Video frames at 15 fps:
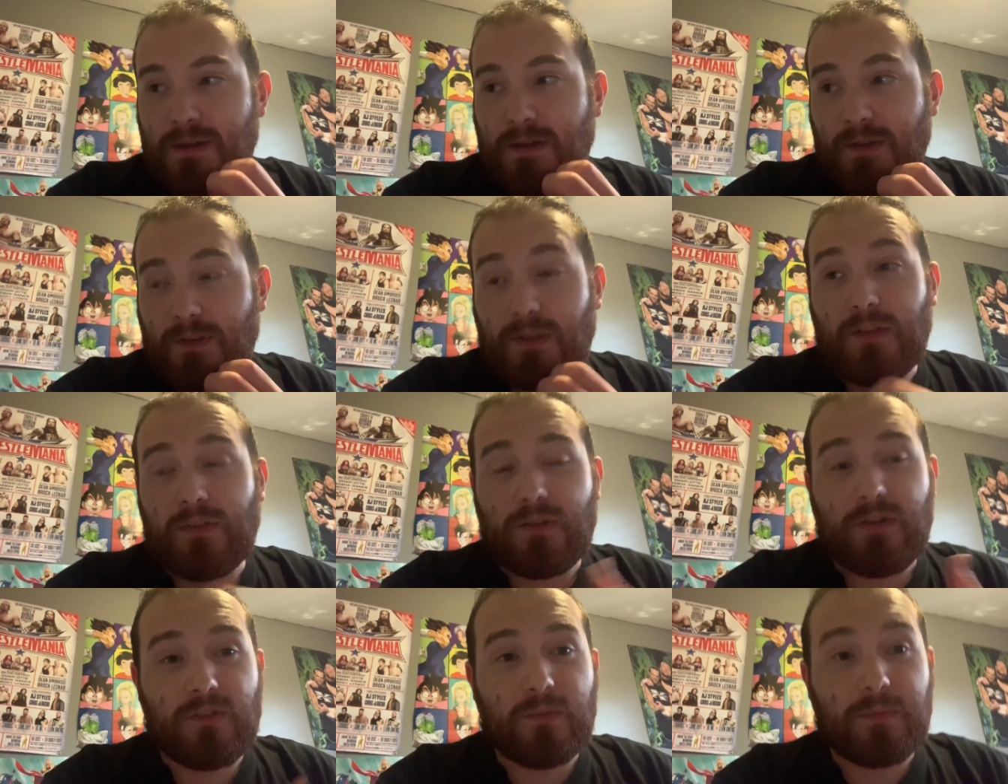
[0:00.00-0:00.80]
I said he's
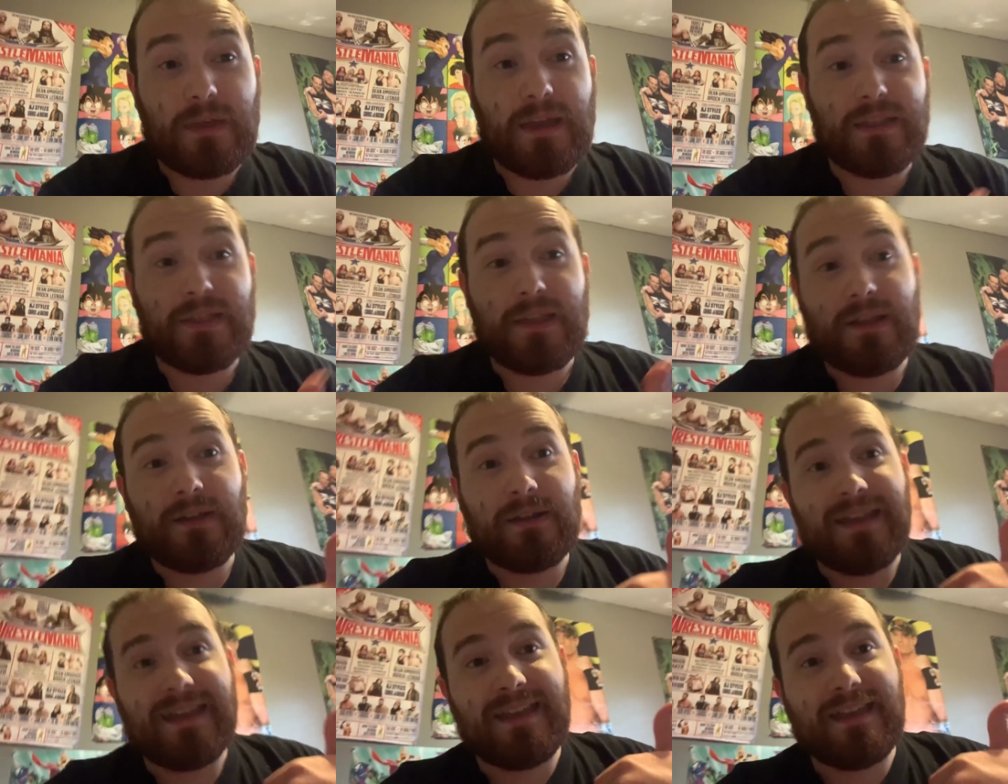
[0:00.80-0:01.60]
an awesome guy
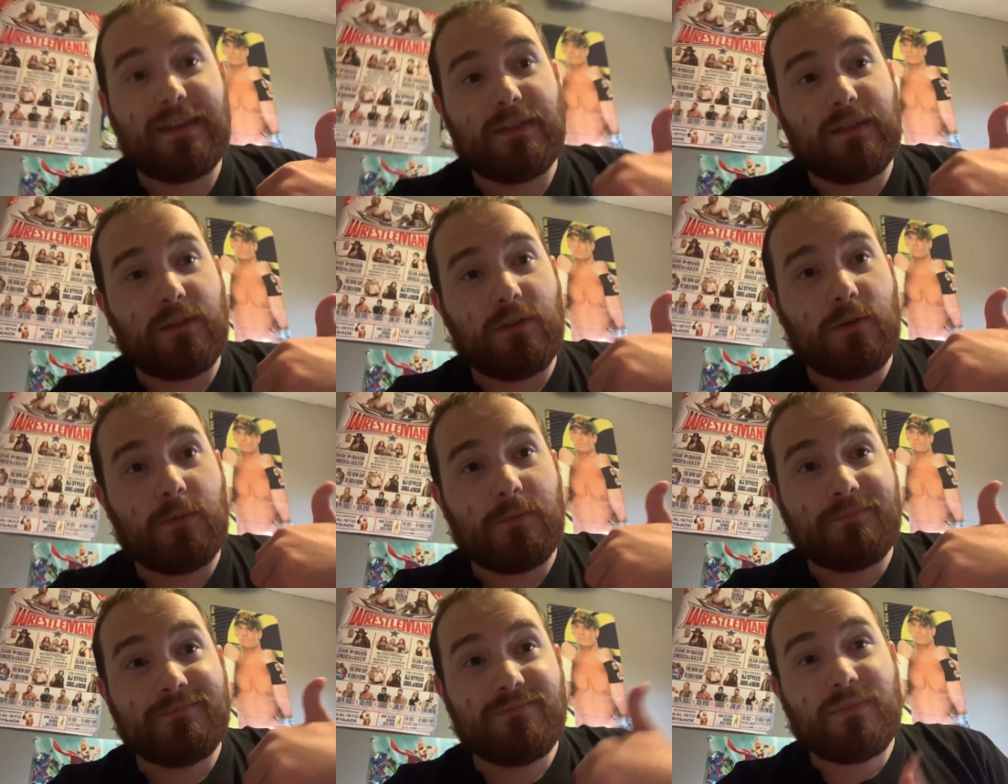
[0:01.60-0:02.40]
there, and you
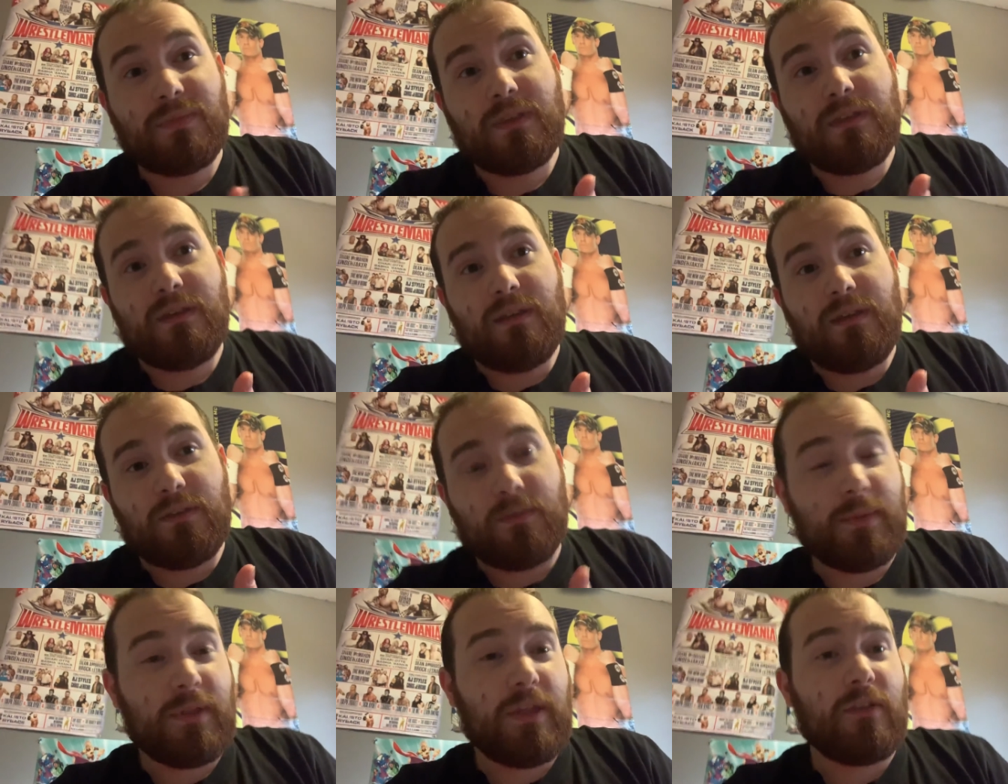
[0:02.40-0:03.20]
know,
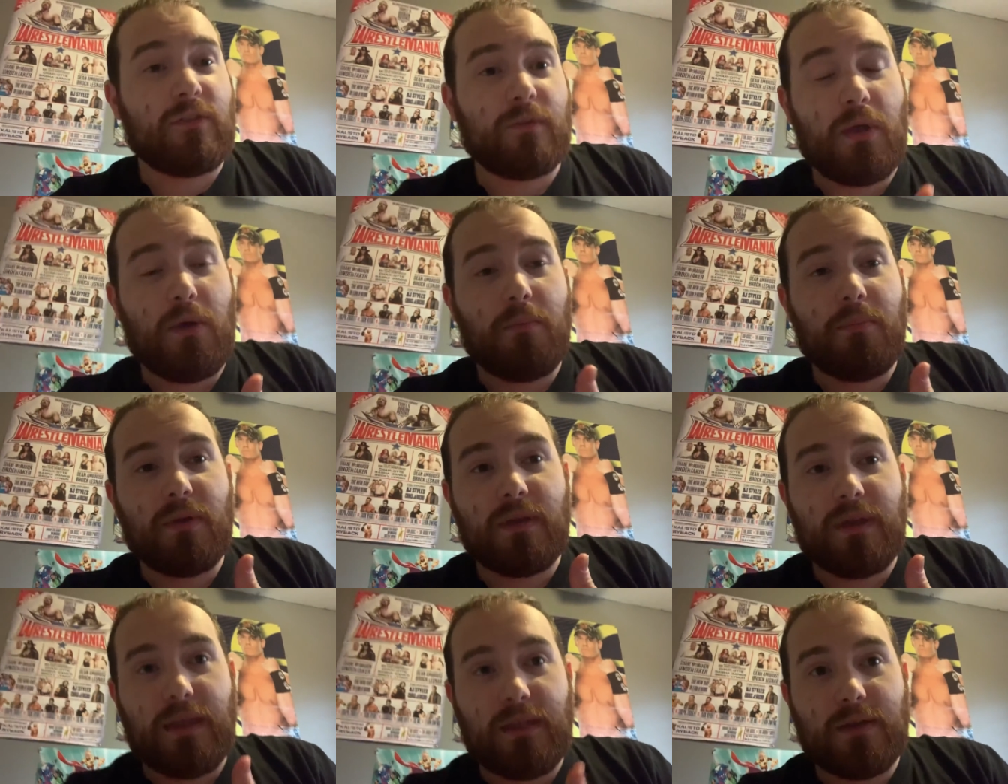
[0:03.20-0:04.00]
if he needs some help,
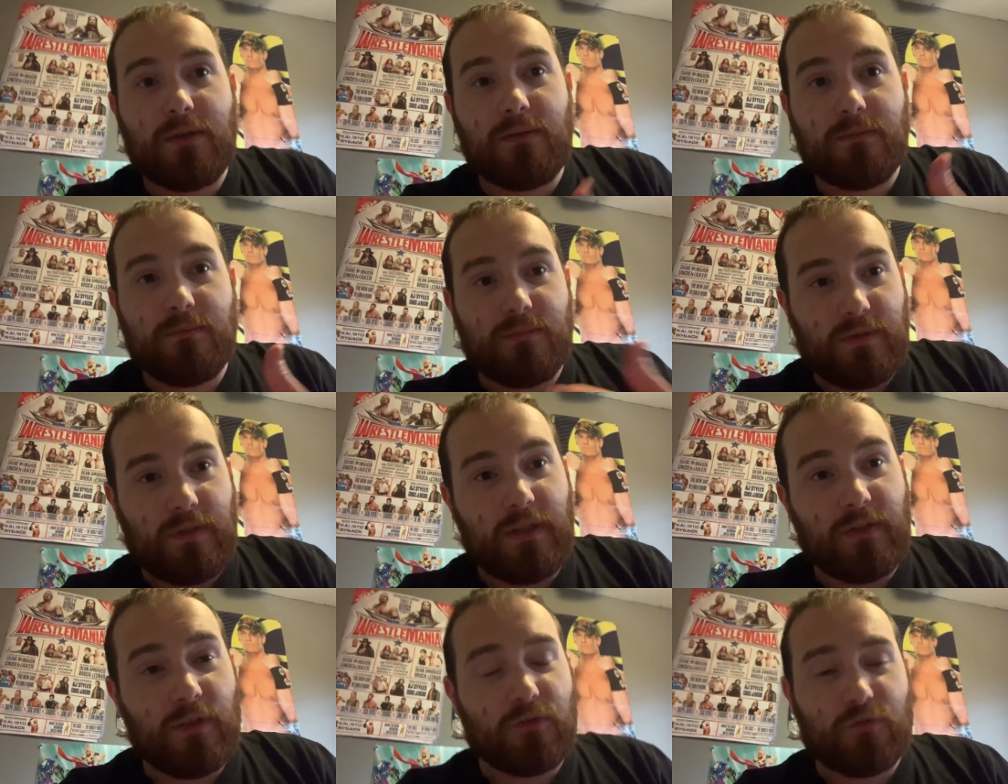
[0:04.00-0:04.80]
you know,
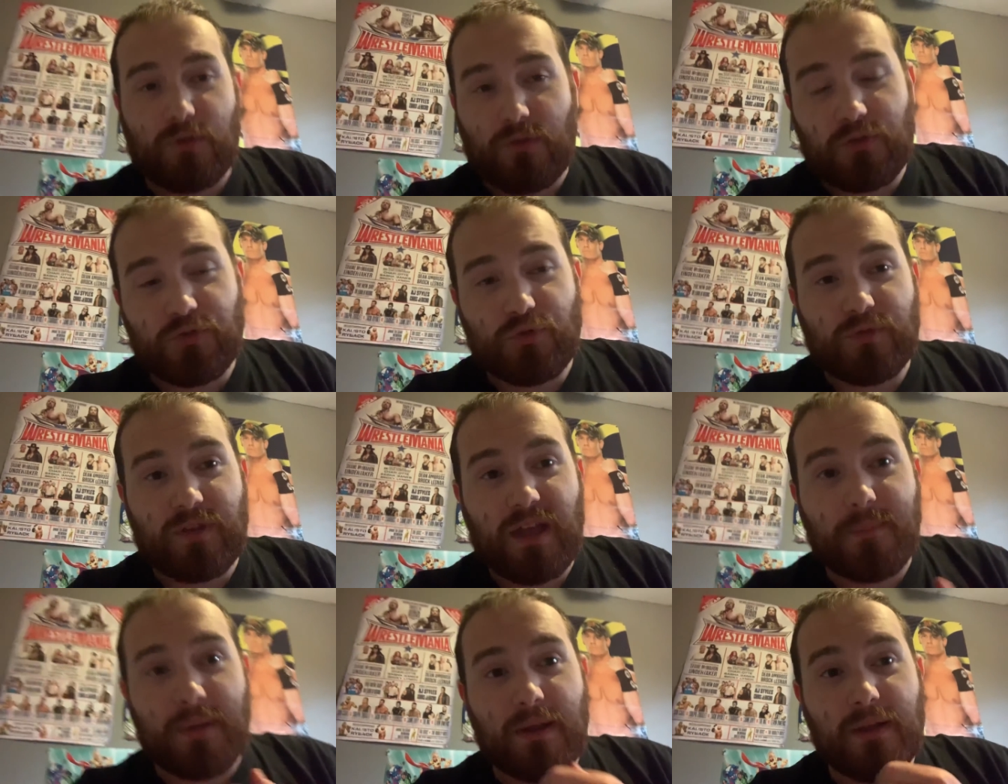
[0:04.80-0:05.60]
in this transitional
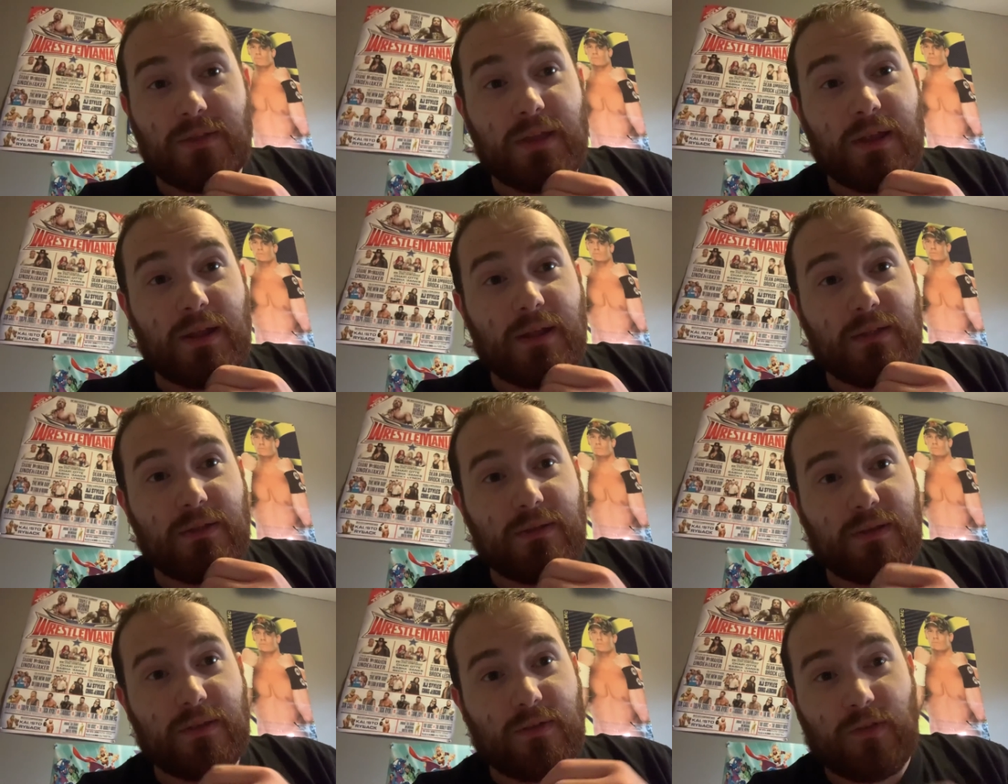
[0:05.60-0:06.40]
time period there,
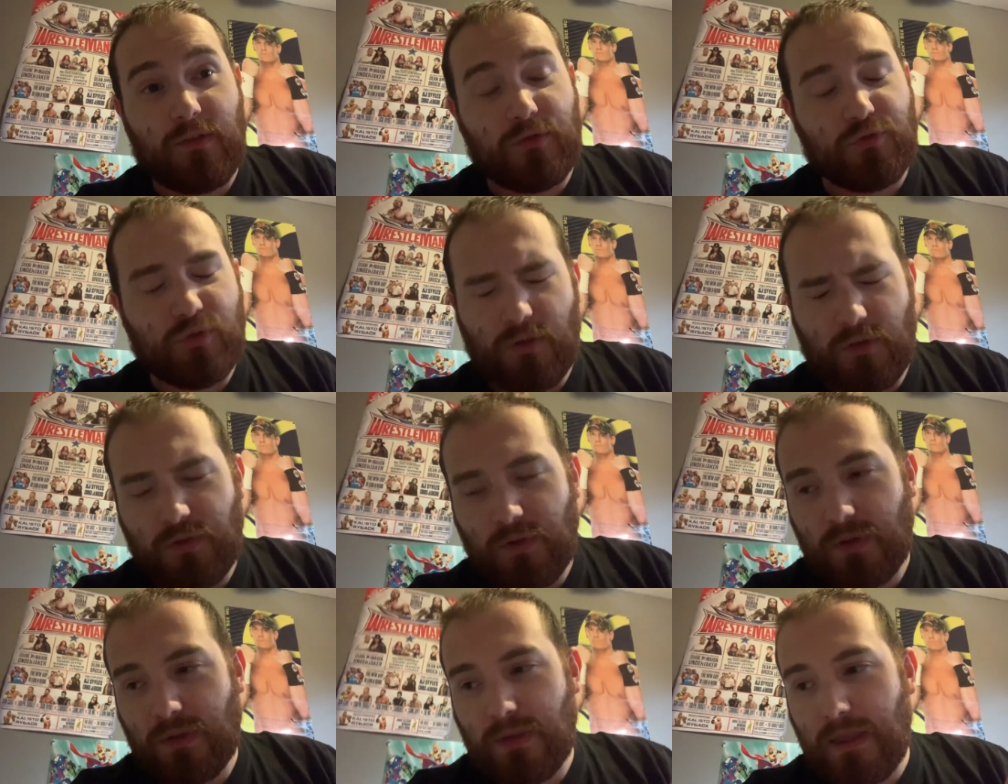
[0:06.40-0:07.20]
this is
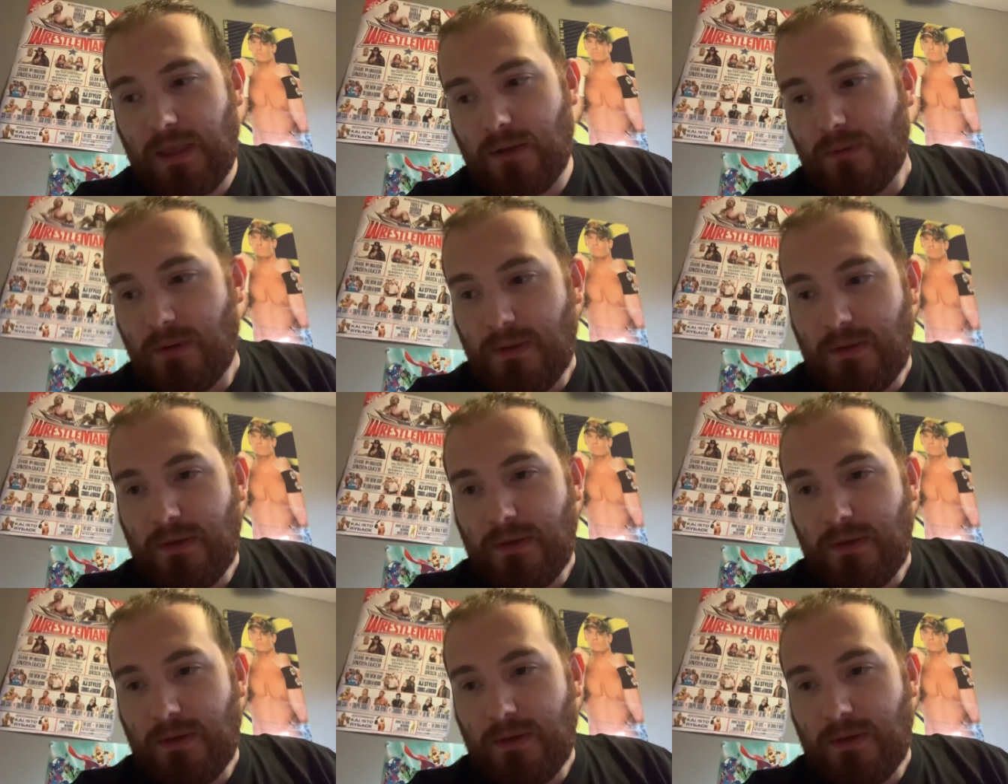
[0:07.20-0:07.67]
transition, you know,